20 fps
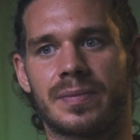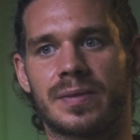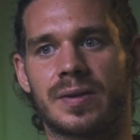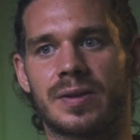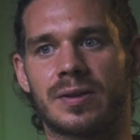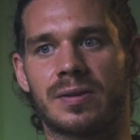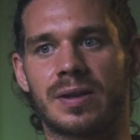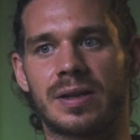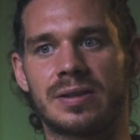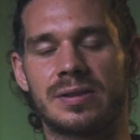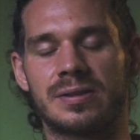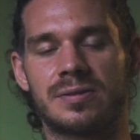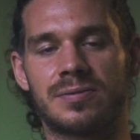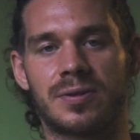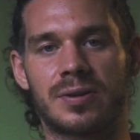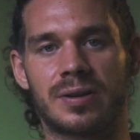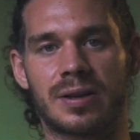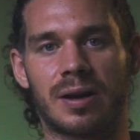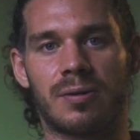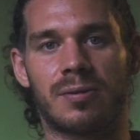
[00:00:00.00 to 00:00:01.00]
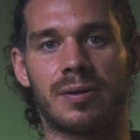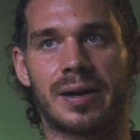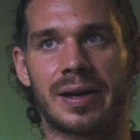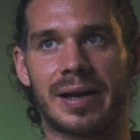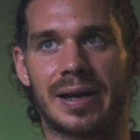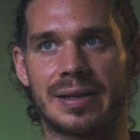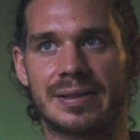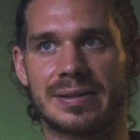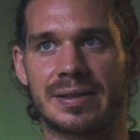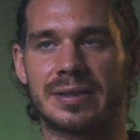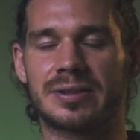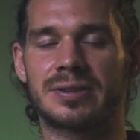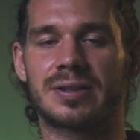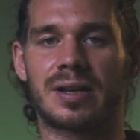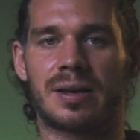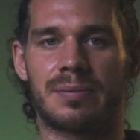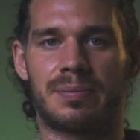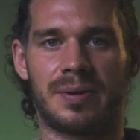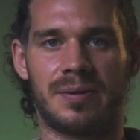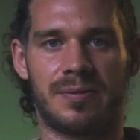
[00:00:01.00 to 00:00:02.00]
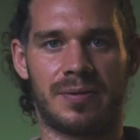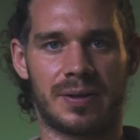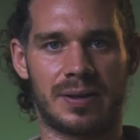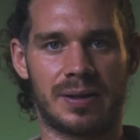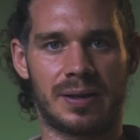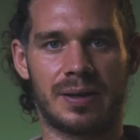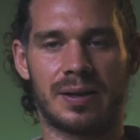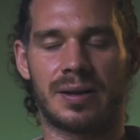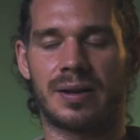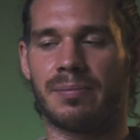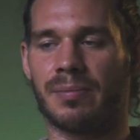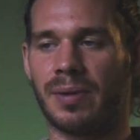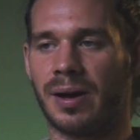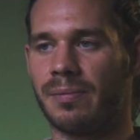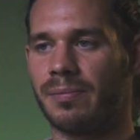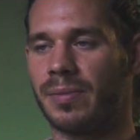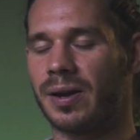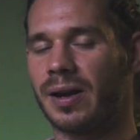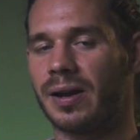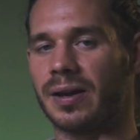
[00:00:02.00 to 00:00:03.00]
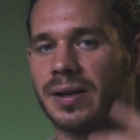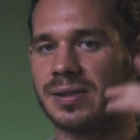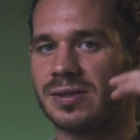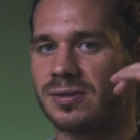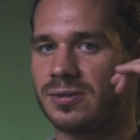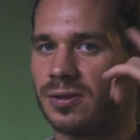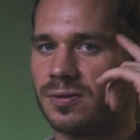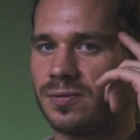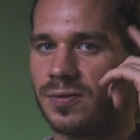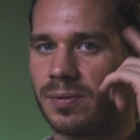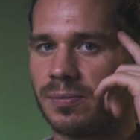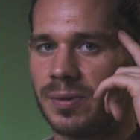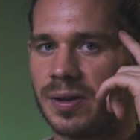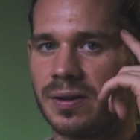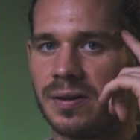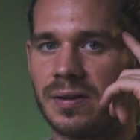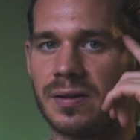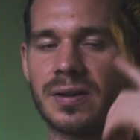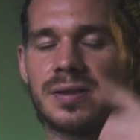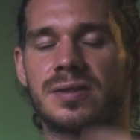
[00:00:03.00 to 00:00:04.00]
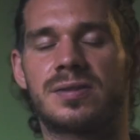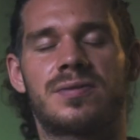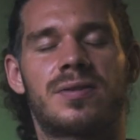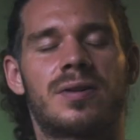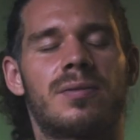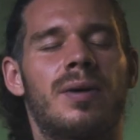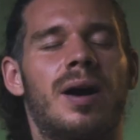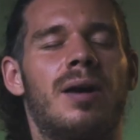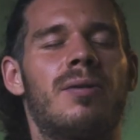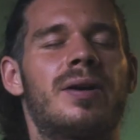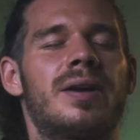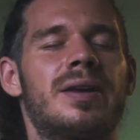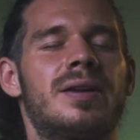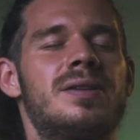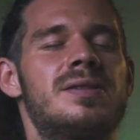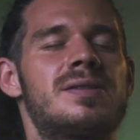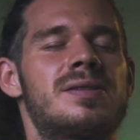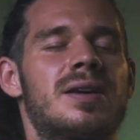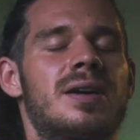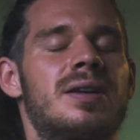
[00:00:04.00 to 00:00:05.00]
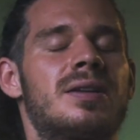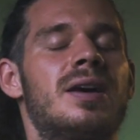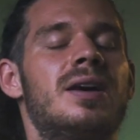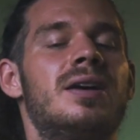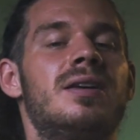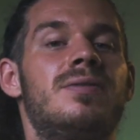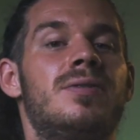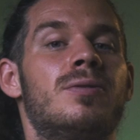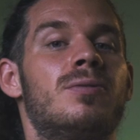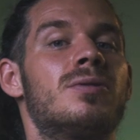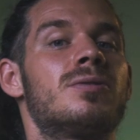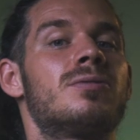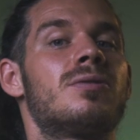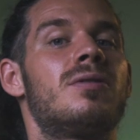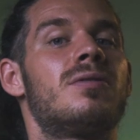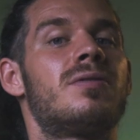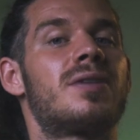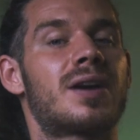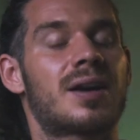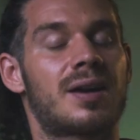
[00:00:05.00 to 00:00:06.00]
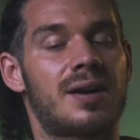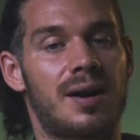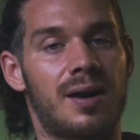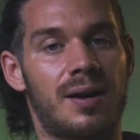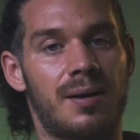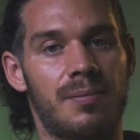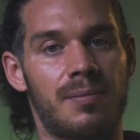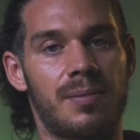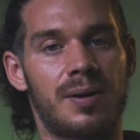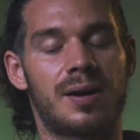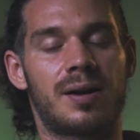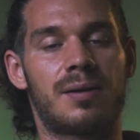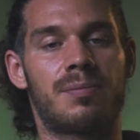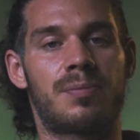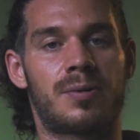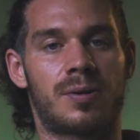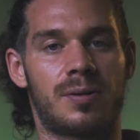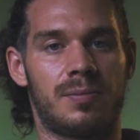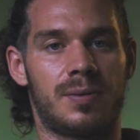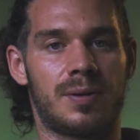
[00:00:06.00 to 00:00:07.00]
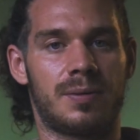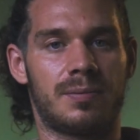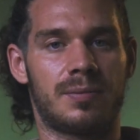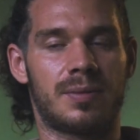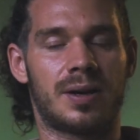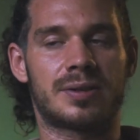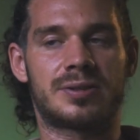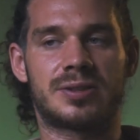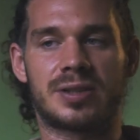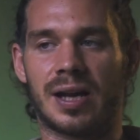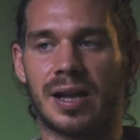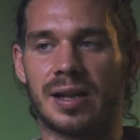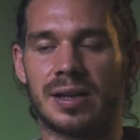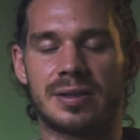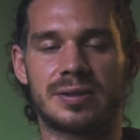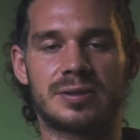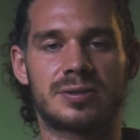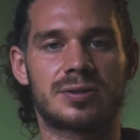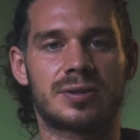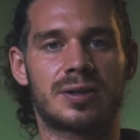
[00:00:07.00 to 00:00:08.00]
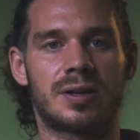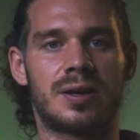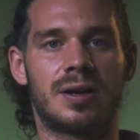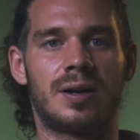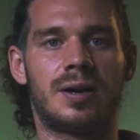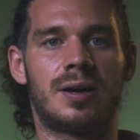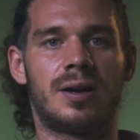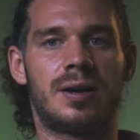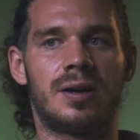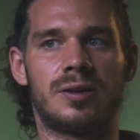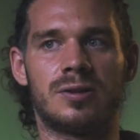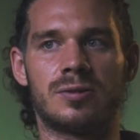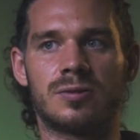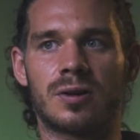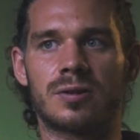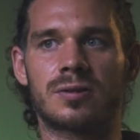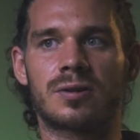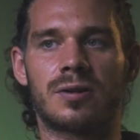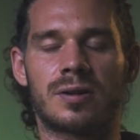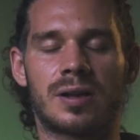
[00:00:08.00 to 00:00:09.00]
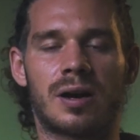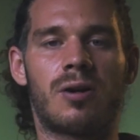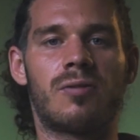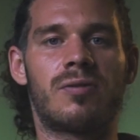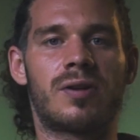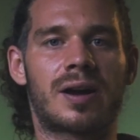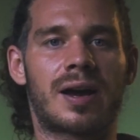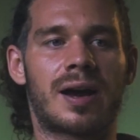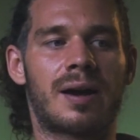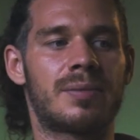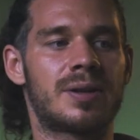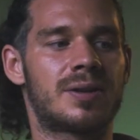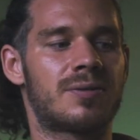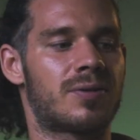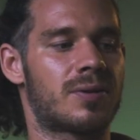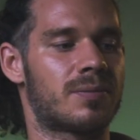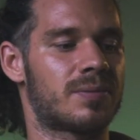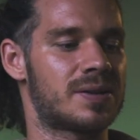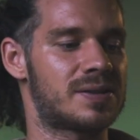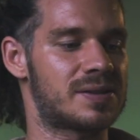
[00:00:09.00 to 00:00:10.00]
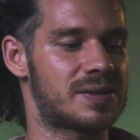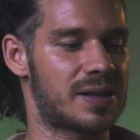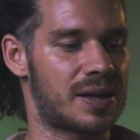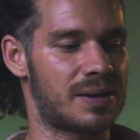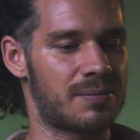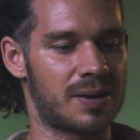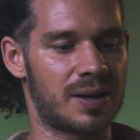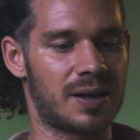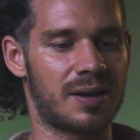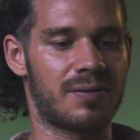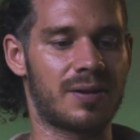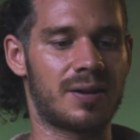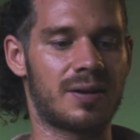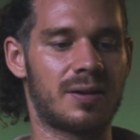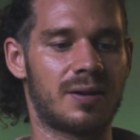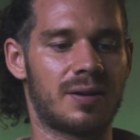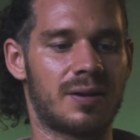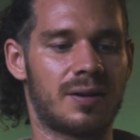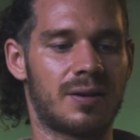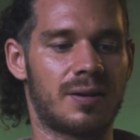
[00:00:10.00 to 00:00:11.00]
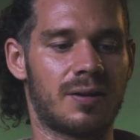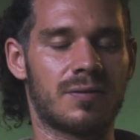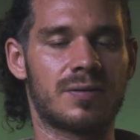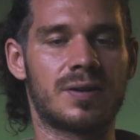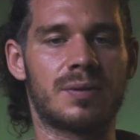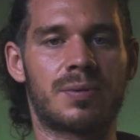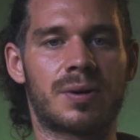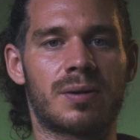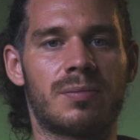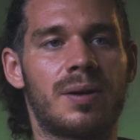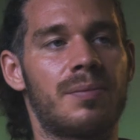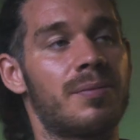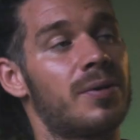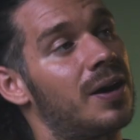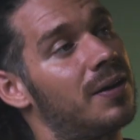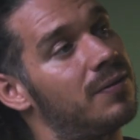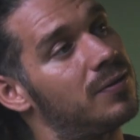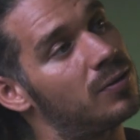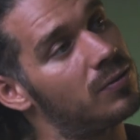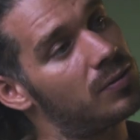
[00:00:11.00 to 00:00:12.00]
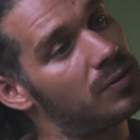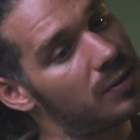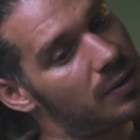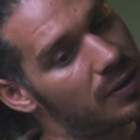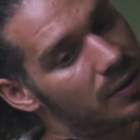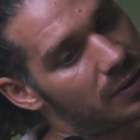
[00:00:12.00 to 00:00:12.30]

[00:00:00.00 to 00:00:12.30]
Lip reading: So that's it for now. Realization, epiphany. Remember, it's not from here, it's from our inside. If you want to overcome a problem, a challenge, you're not gonna overcome it from the same level of the problem. You have to